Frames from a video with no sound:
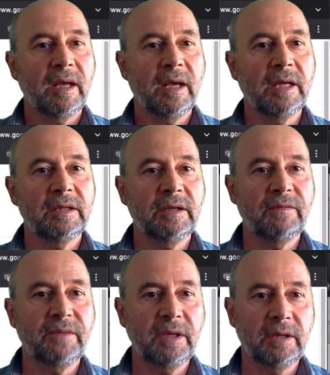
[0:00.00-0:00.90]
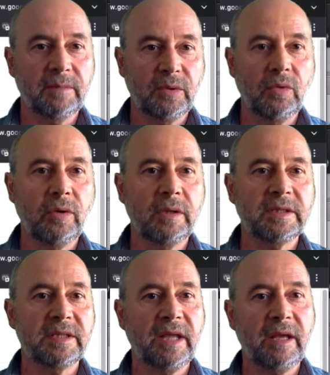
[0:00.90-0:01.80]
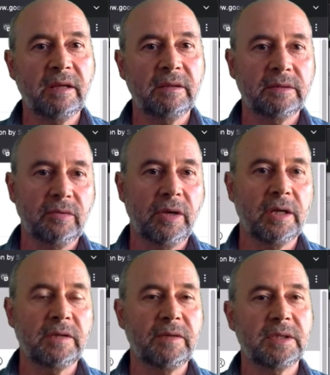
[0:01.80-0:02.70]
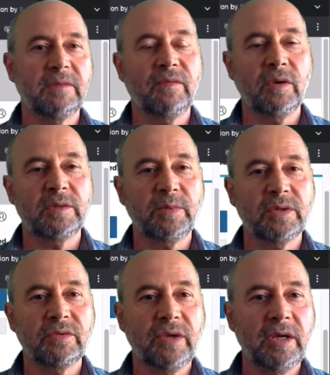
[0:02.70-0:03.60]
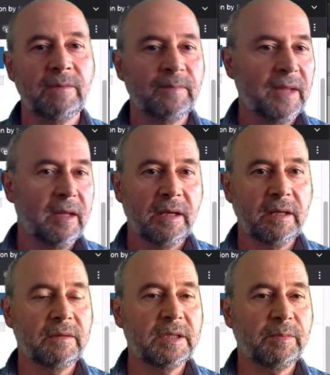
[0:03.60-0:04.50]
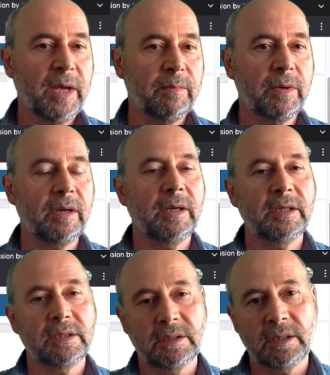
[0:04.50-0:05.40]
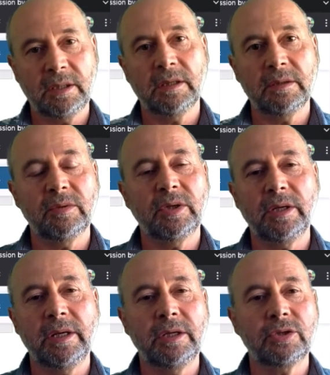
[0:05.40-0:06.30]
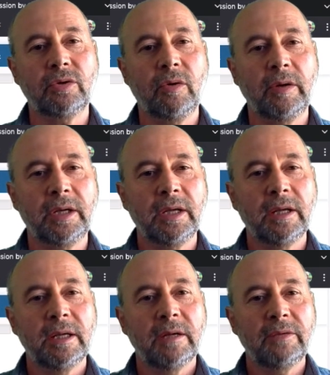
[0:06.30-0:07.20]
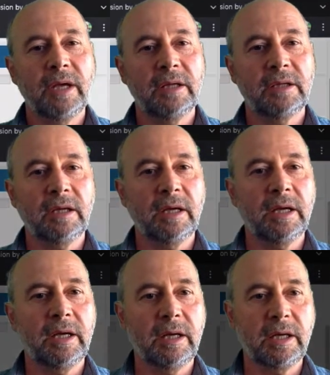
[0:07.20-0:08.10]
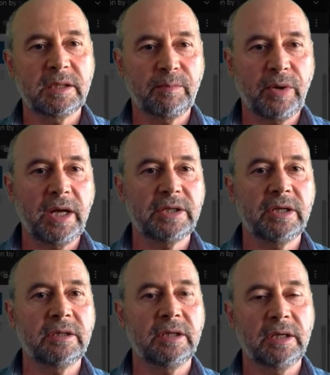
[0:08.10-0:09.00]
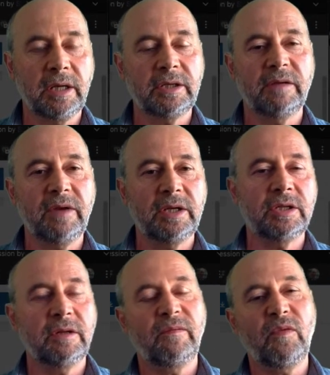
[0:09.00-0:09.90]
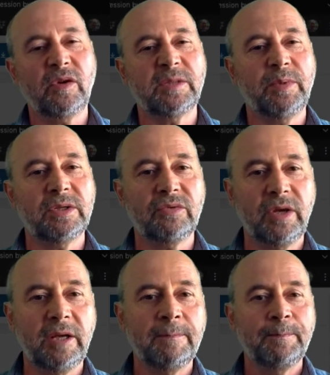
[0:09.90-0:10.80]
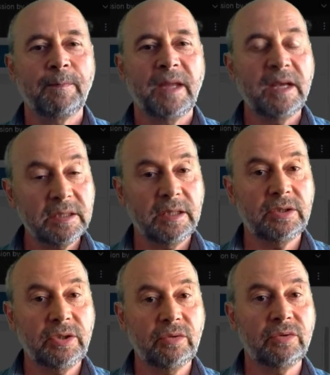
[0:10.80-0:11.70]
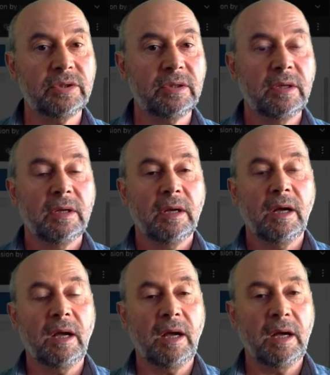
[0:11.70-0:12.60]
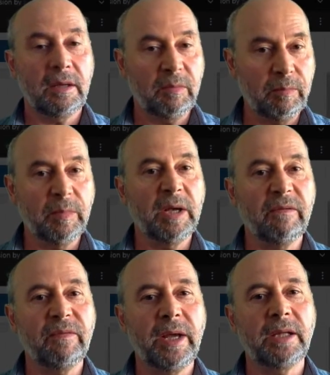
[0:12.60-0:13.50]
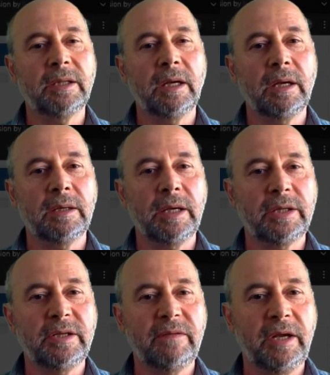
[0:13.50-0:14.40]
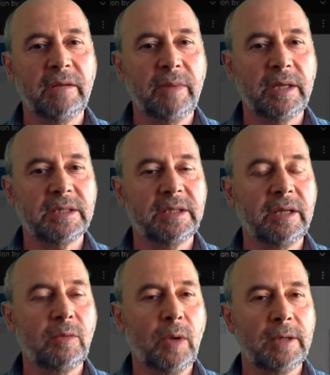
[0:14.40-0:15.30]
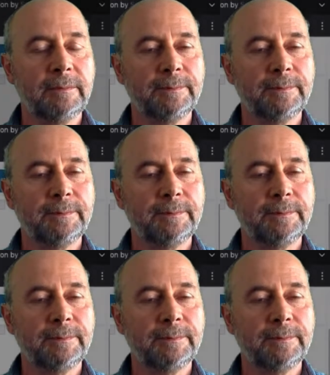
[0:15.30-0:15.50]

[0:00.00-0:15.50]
and if we Google snail together with FOXP3, in this paper it's clearly showing that expression and activation of FOXP3 is induced when activating by snail1.